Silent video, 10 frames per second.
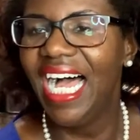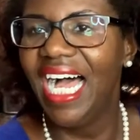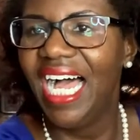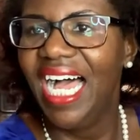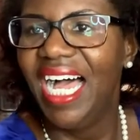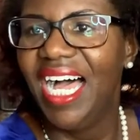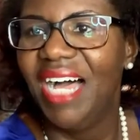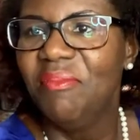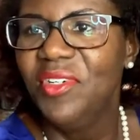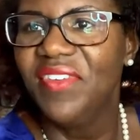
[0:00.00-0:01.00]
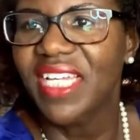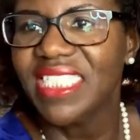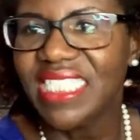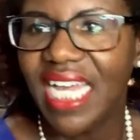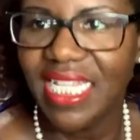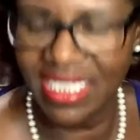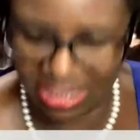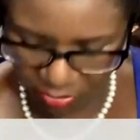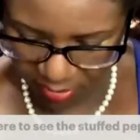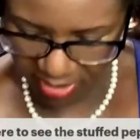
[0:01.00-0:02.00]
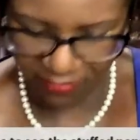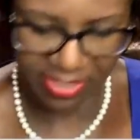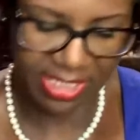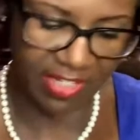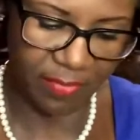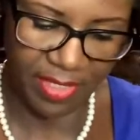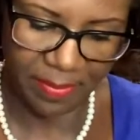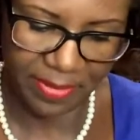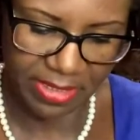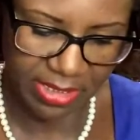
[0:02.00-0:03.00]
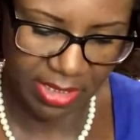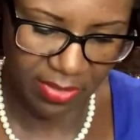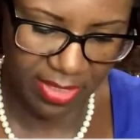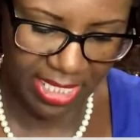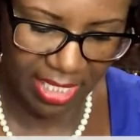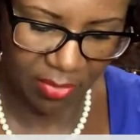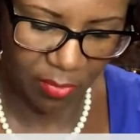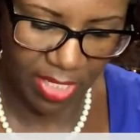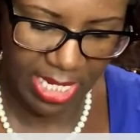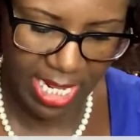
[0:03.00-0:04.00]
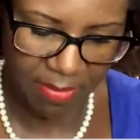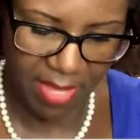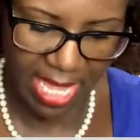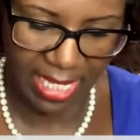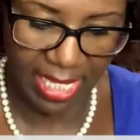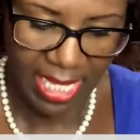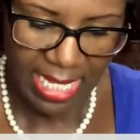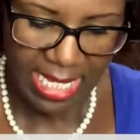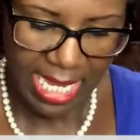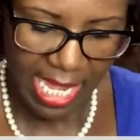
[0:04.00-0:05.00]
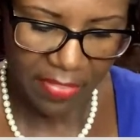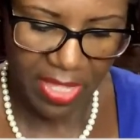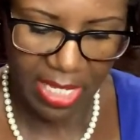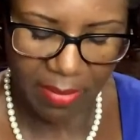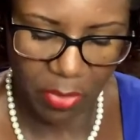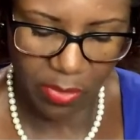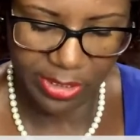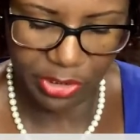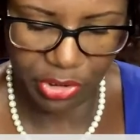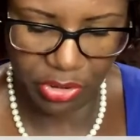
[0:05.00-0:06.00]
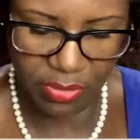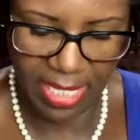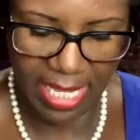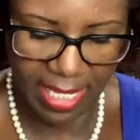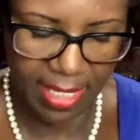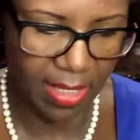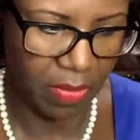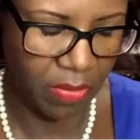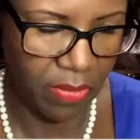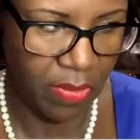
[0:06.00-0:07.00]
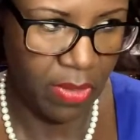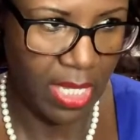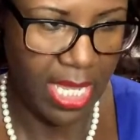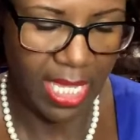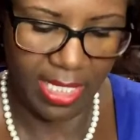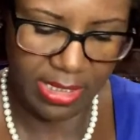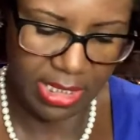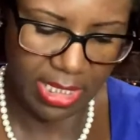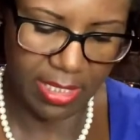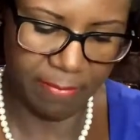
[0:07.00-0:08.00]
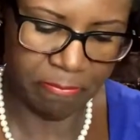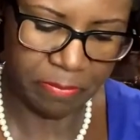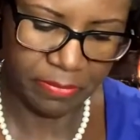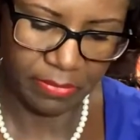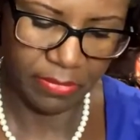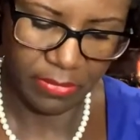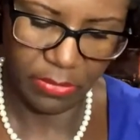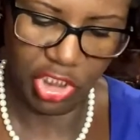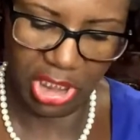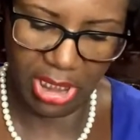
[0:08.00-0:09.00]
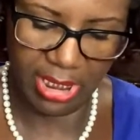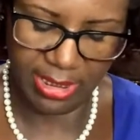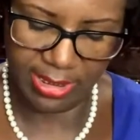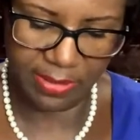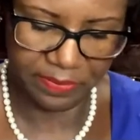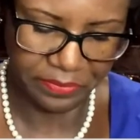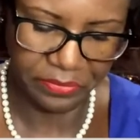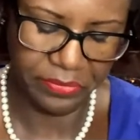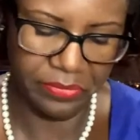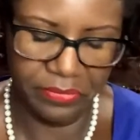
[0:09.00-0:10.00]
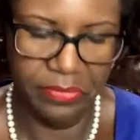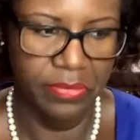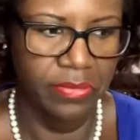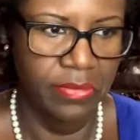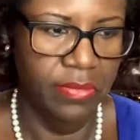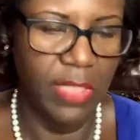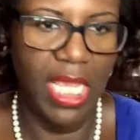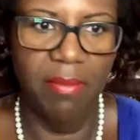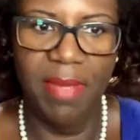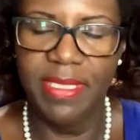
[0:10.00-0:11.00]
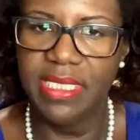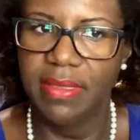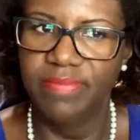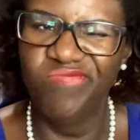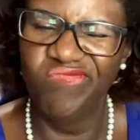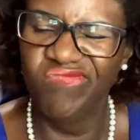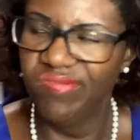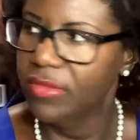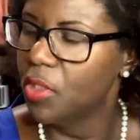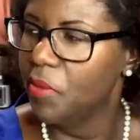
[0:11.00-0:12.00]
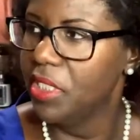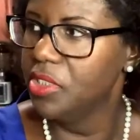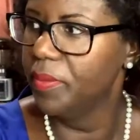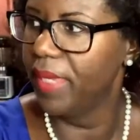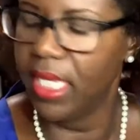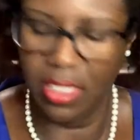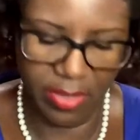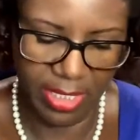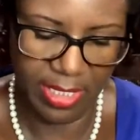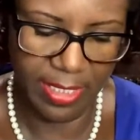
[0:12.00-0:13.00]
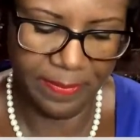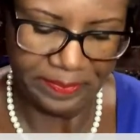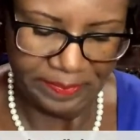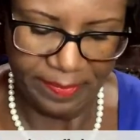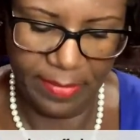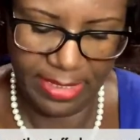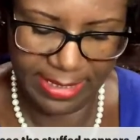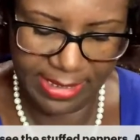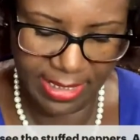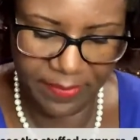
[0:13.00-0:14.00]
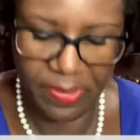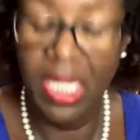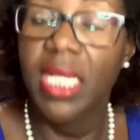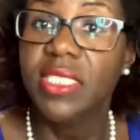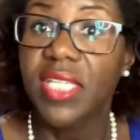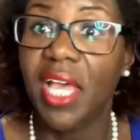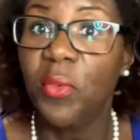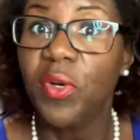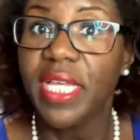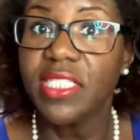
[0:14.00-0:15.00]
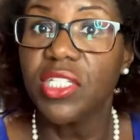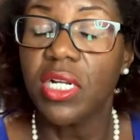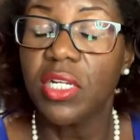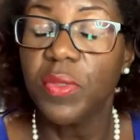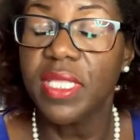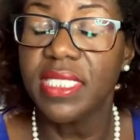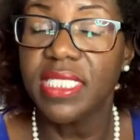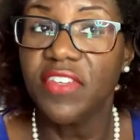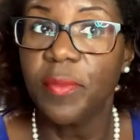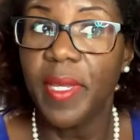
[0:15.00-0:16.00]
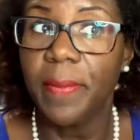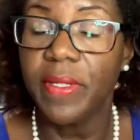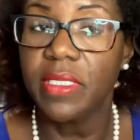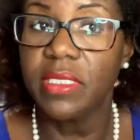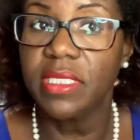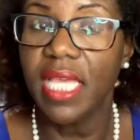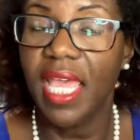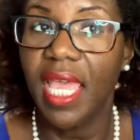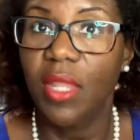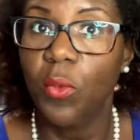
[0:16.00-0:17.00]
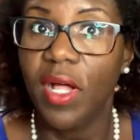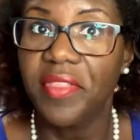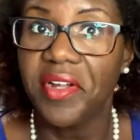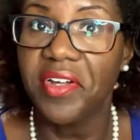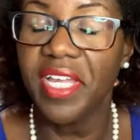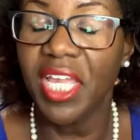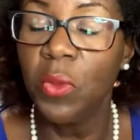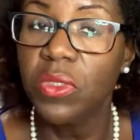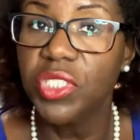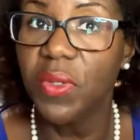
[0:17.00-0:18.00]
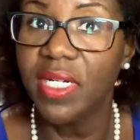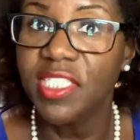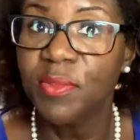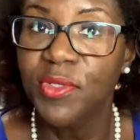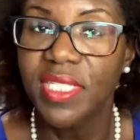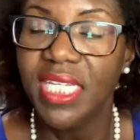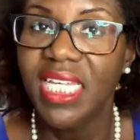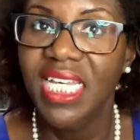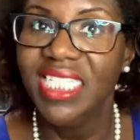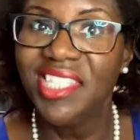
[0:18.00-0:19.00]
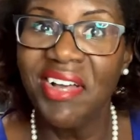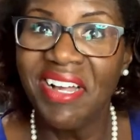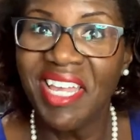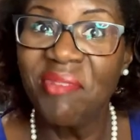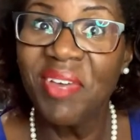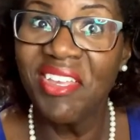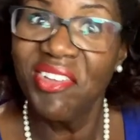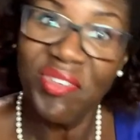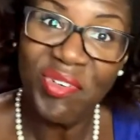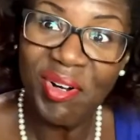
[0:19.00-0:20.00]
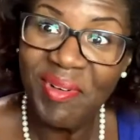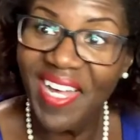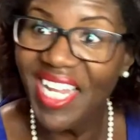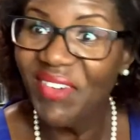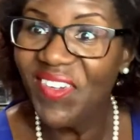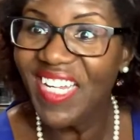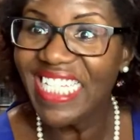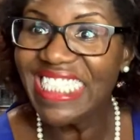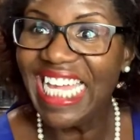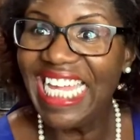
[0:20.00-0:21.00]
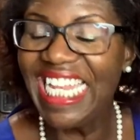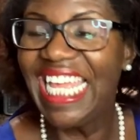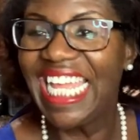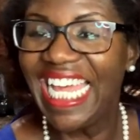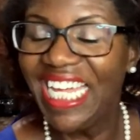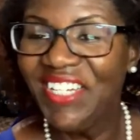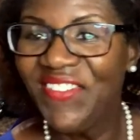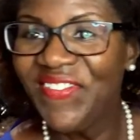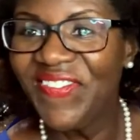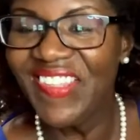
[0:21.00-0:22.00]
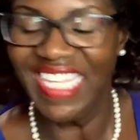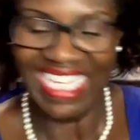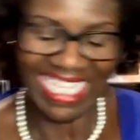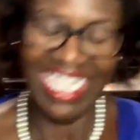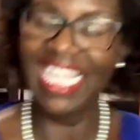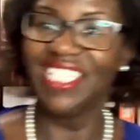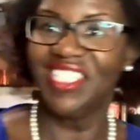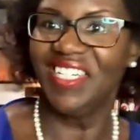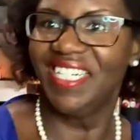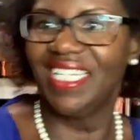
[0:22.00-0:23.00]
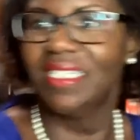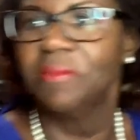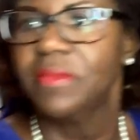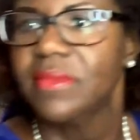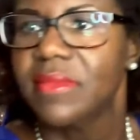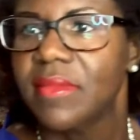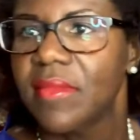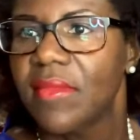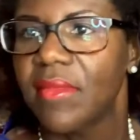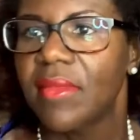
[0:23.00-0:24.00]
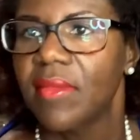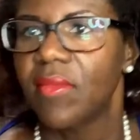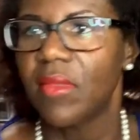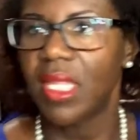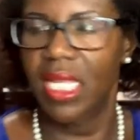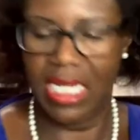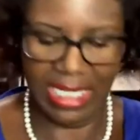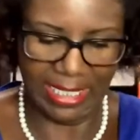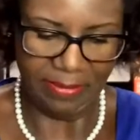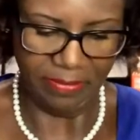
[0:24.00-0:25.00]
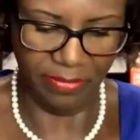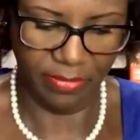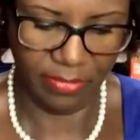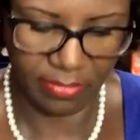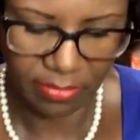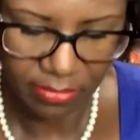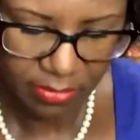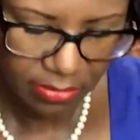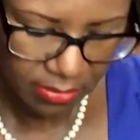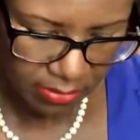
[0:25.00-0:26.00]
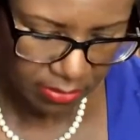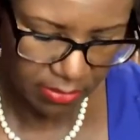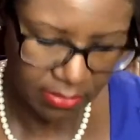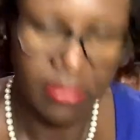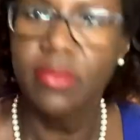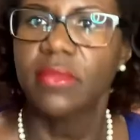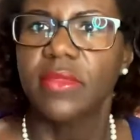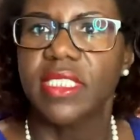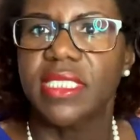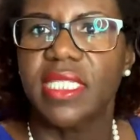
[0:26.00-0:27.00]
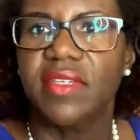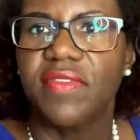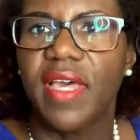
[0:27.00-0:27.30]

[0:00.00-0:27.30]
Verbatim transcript: Ah, Moving in Silence is ready for stuffed peppers. So get ready, Maggie. Yeah, I think I'm going to do egg and um, cheese and maybe some, hmm, do I want bacon or anything? Let's see. So yeah, we'll get started with the stuffed peppers, and while they're cooking, we'll do our smoothie. So I'll get my uniform on, and we'll get side eh, um, get started. All right. Let's see